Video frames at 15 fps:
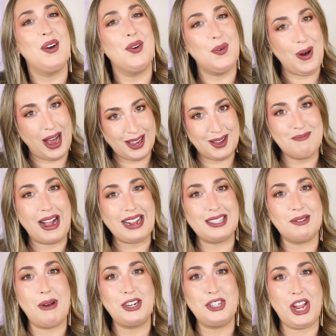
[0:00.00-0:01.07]
Welcome back
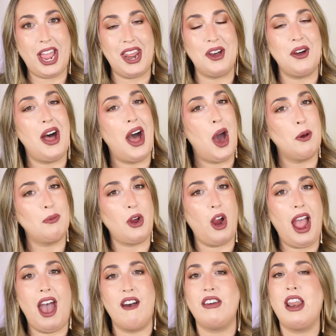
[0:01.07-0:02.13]
to my channel. I hope you're
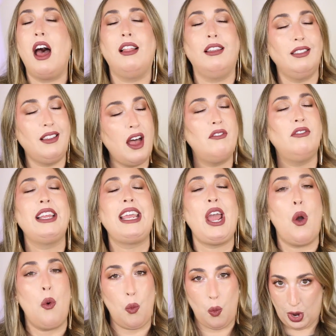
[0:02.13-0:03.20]
having a lovely,
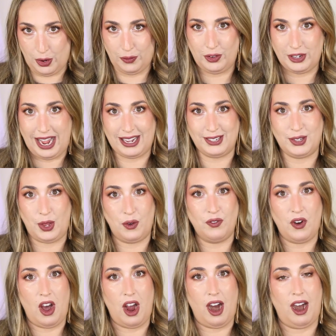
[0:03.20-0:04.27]
wonderful day so
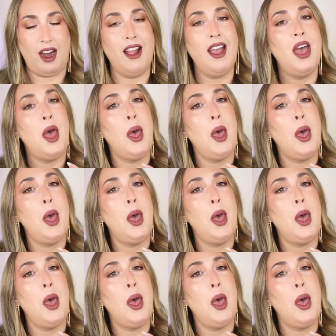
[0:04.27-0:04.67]
far.